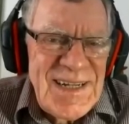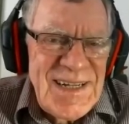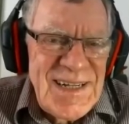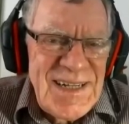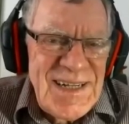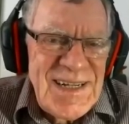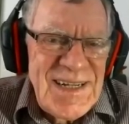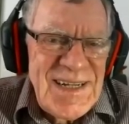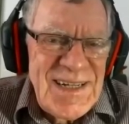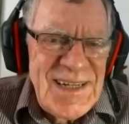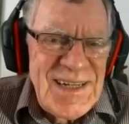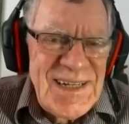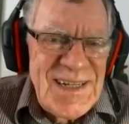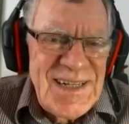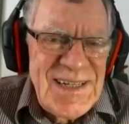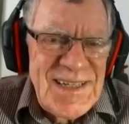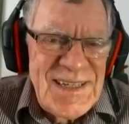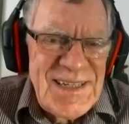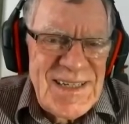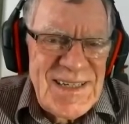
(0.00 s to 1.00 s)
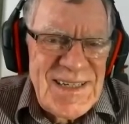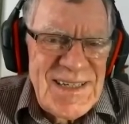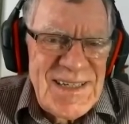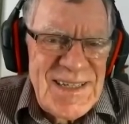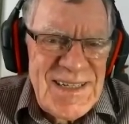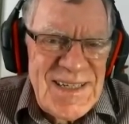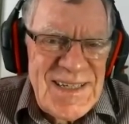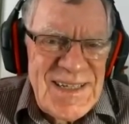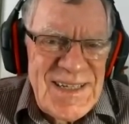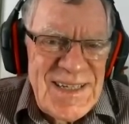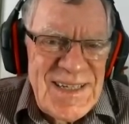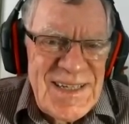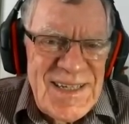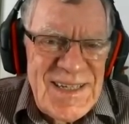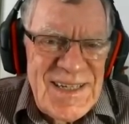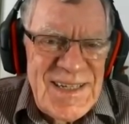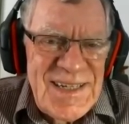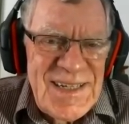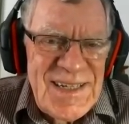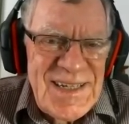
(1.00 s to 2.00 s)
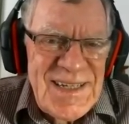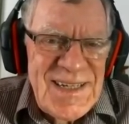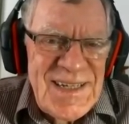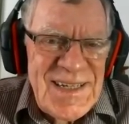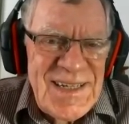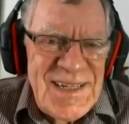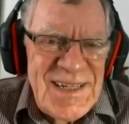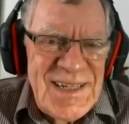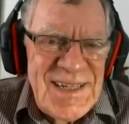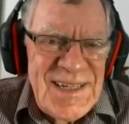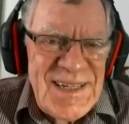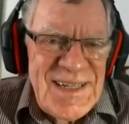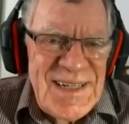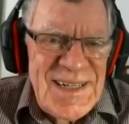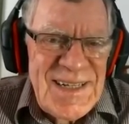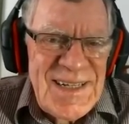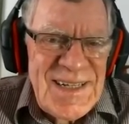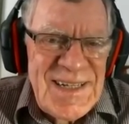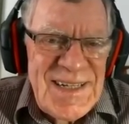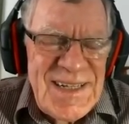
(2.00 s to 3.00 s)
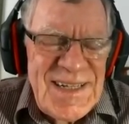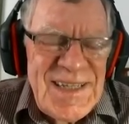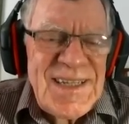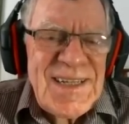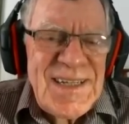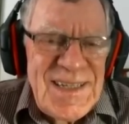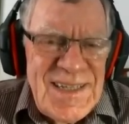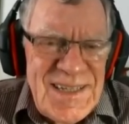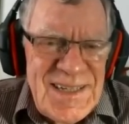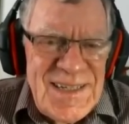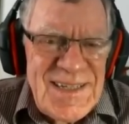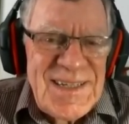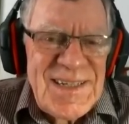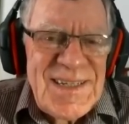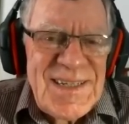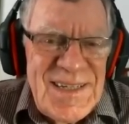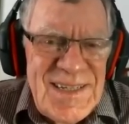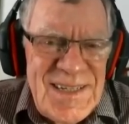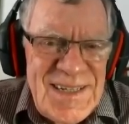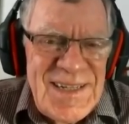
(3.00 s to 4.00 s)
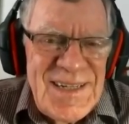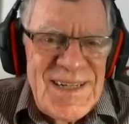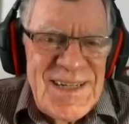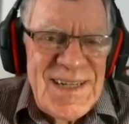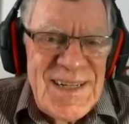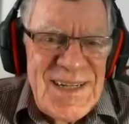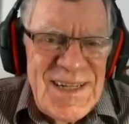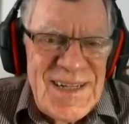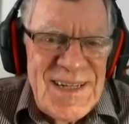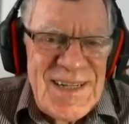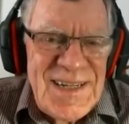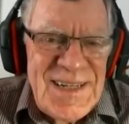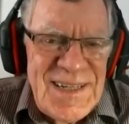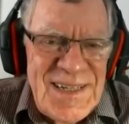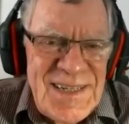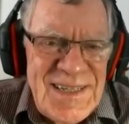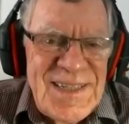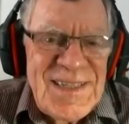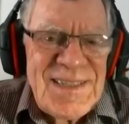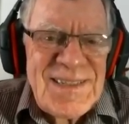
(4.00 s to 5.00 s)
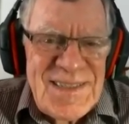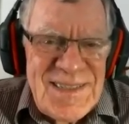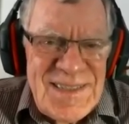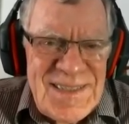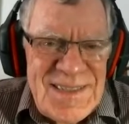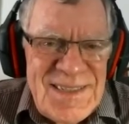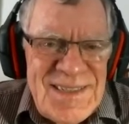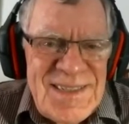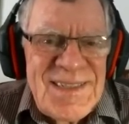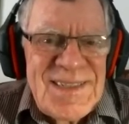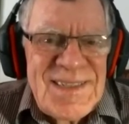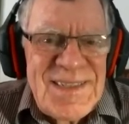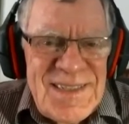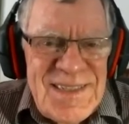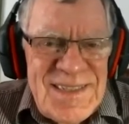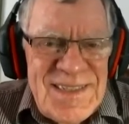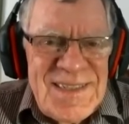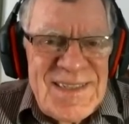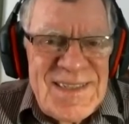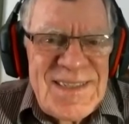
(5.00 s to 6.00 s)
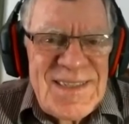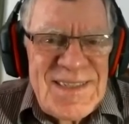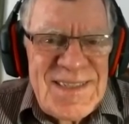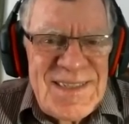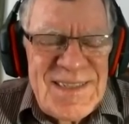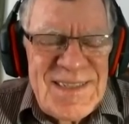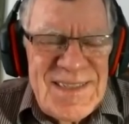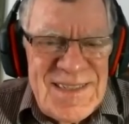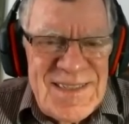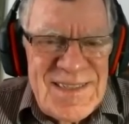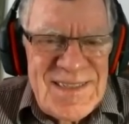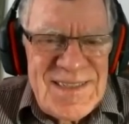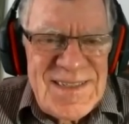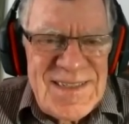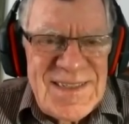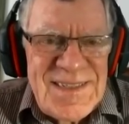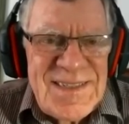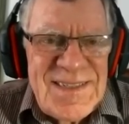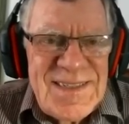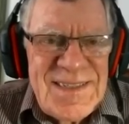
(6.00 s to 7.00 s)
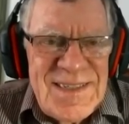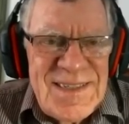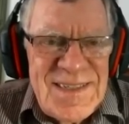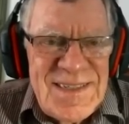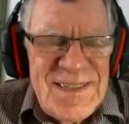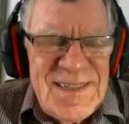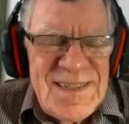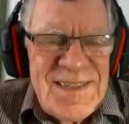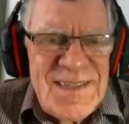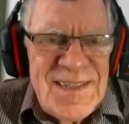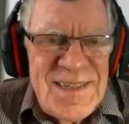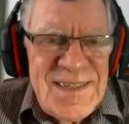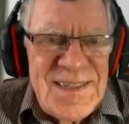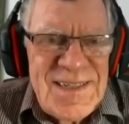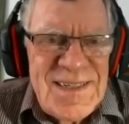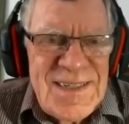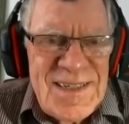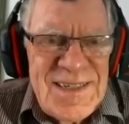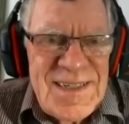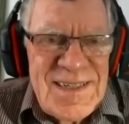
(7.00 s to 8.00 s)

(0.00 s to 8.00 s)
The person shown says nothing.